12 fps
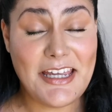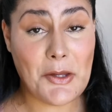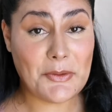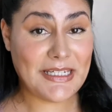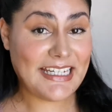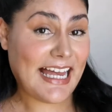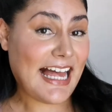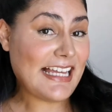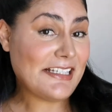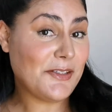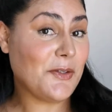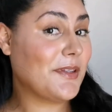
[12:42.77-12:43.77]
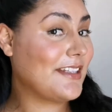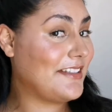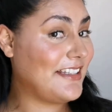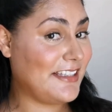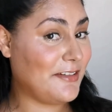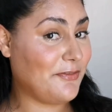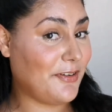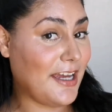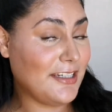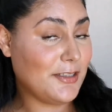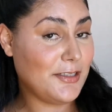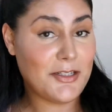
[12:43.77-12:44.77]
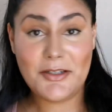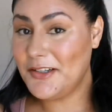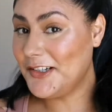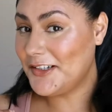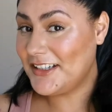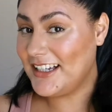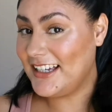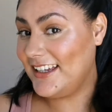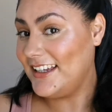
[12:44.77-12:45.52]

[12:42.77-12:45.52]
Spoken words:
Okay guys, so this is the final look.